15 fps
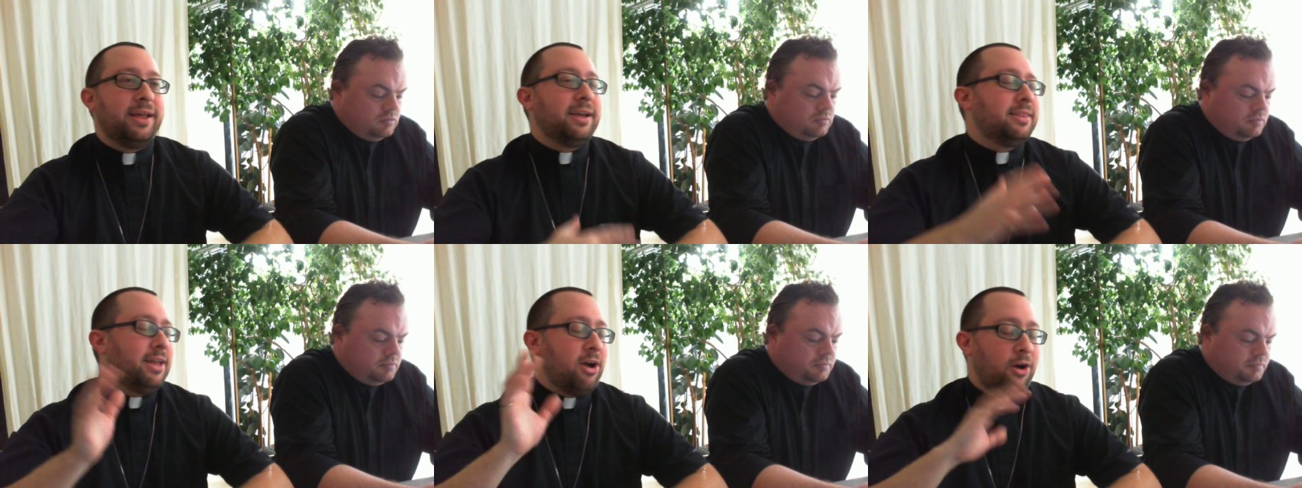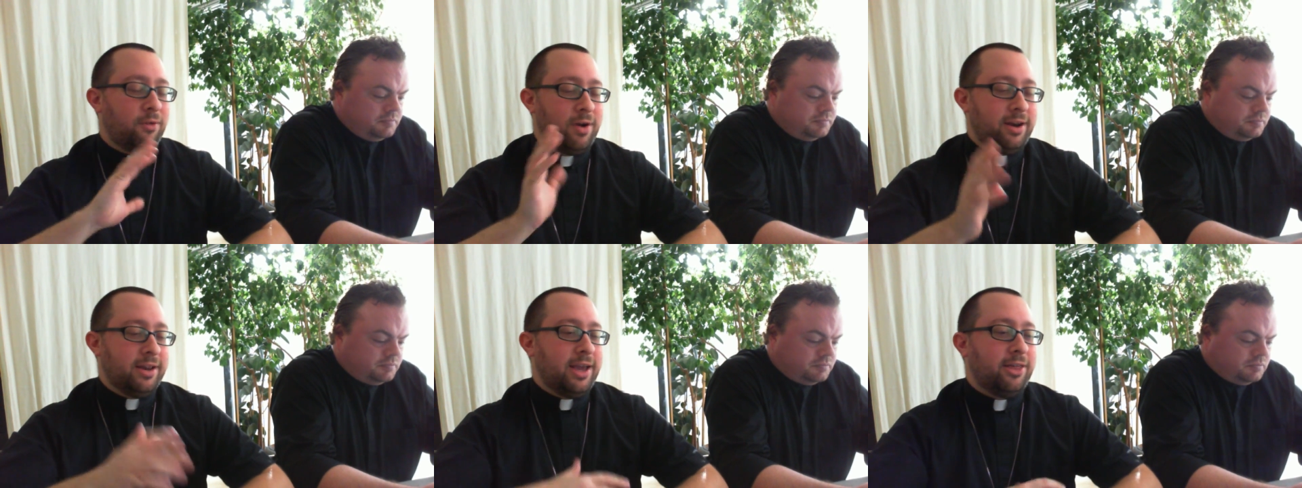Speaker 1: I, they,
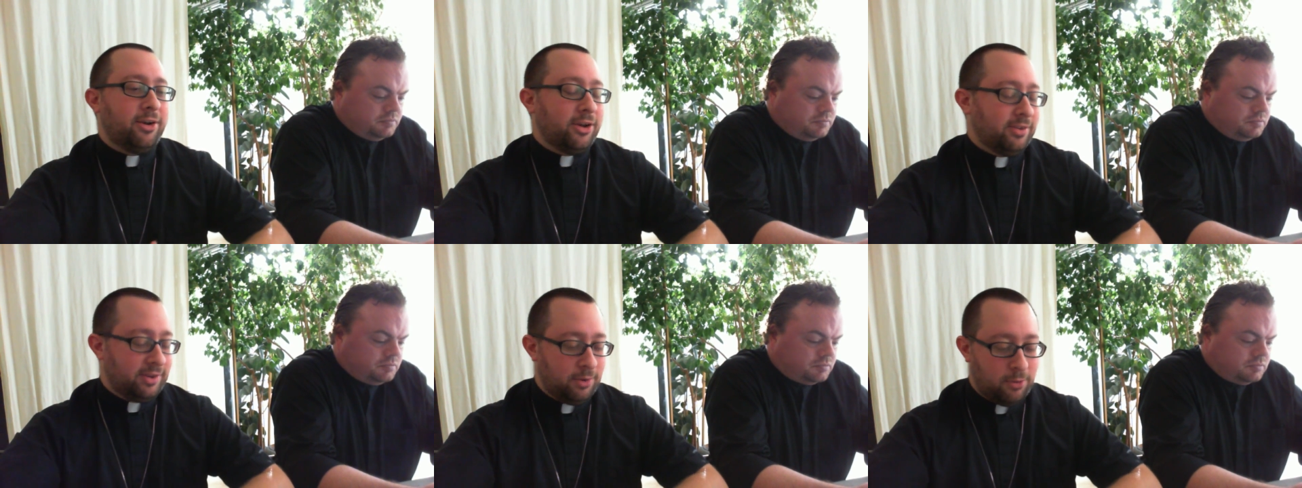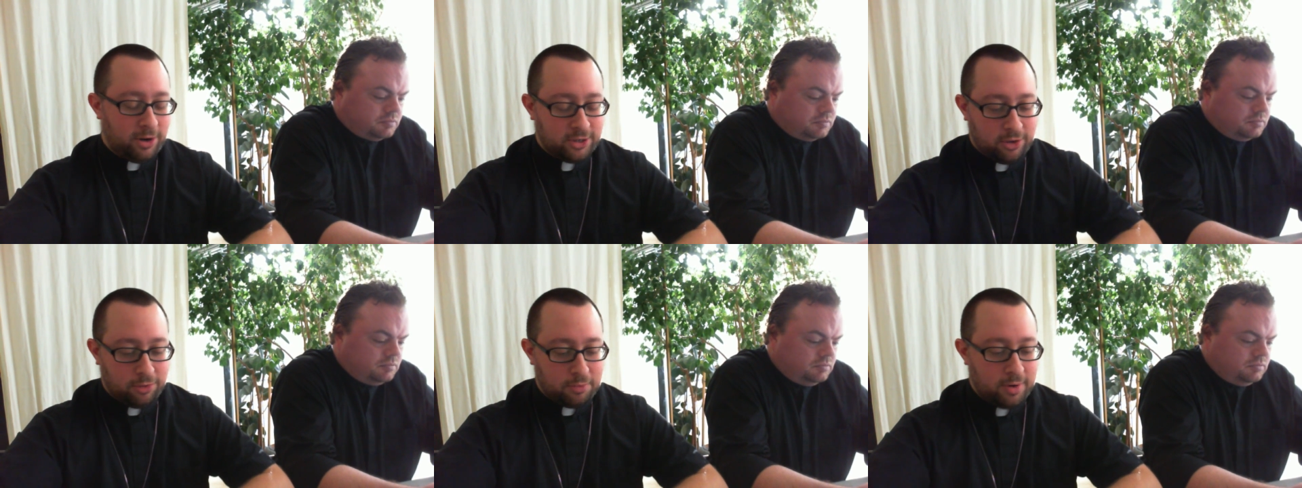they all run together
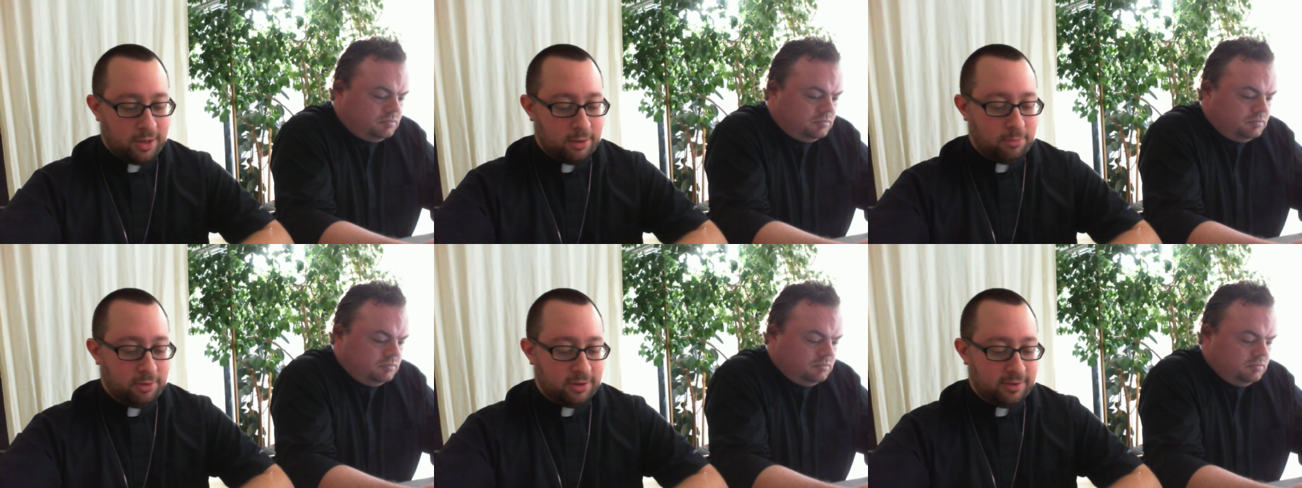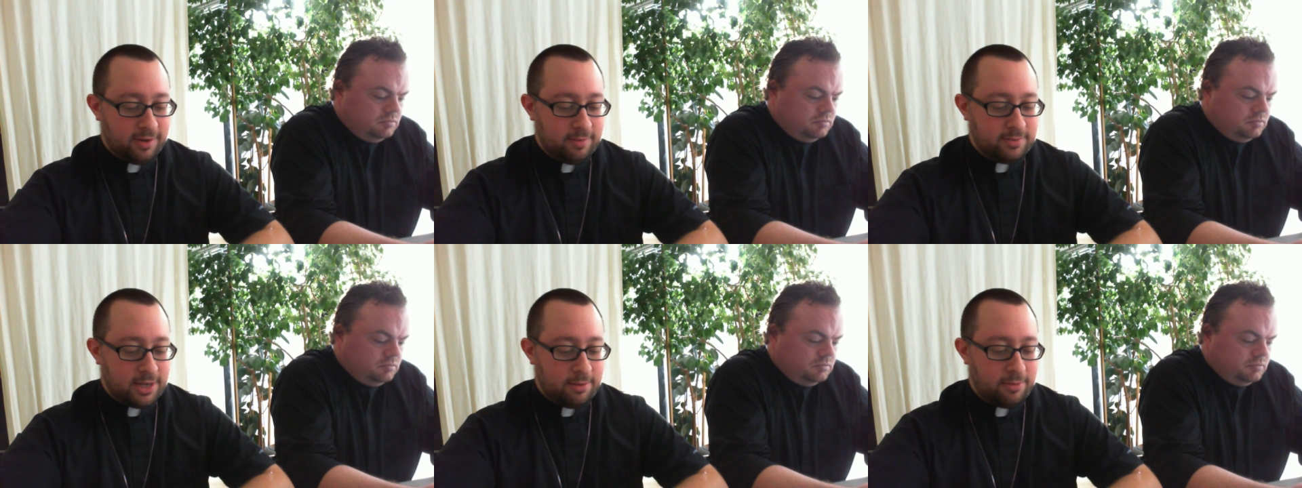because I watch all three of
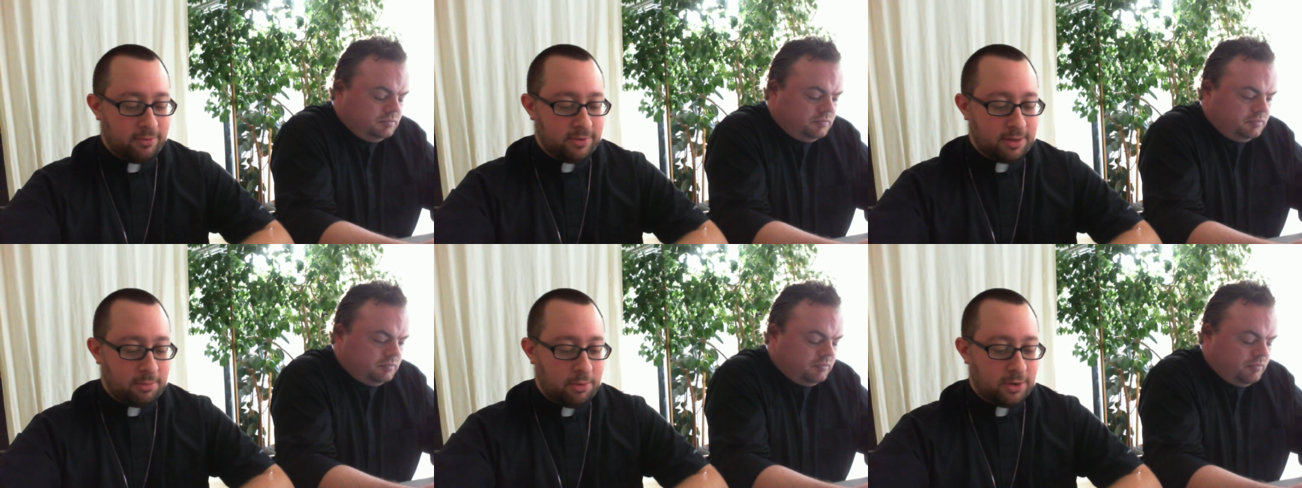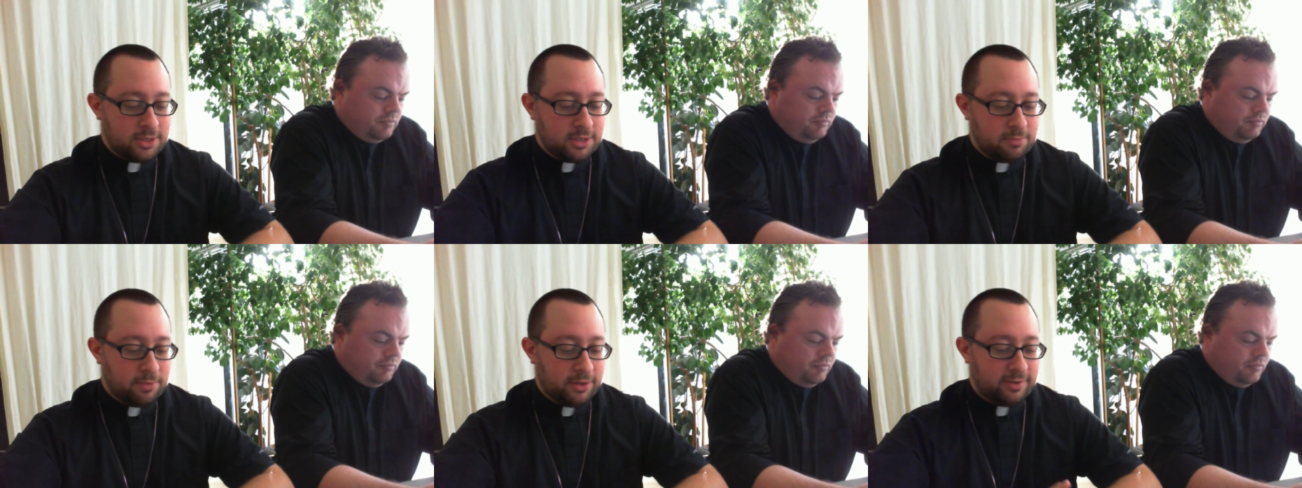them at the same time every
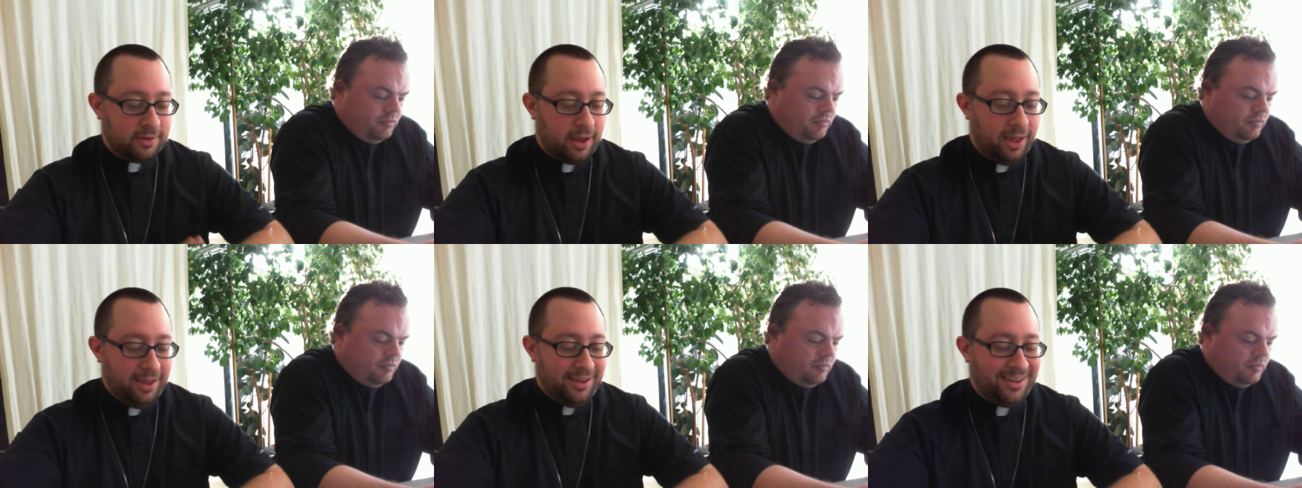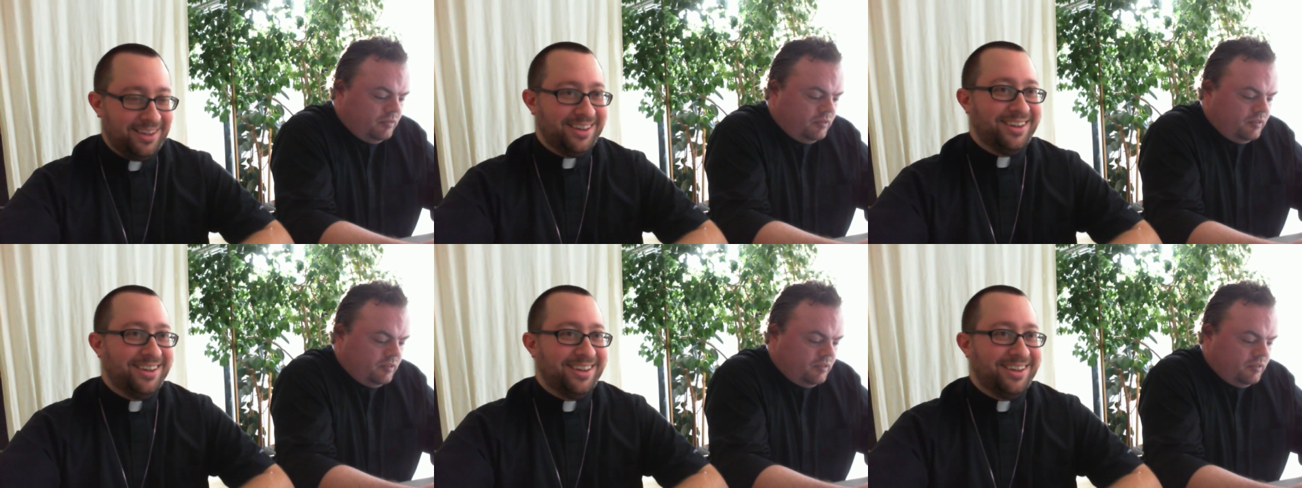time I watch it. But, uh,